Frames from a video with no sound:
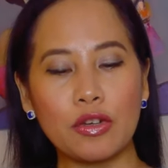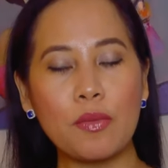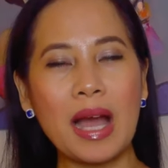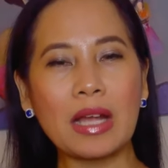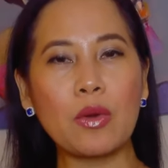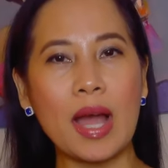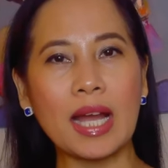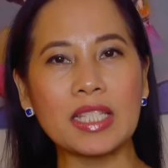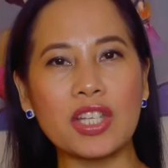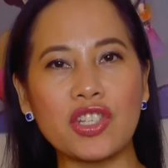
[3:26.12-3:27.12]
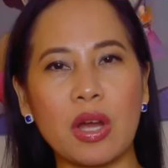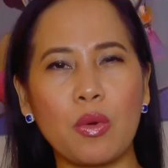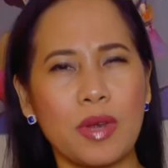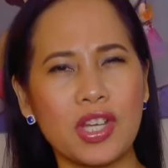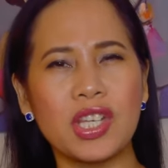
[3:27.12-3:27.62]
gumagawa kasi siya,
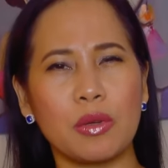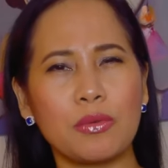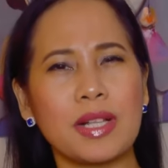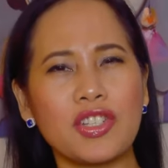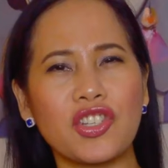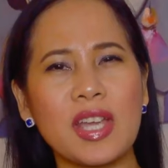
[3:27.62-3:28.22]
well,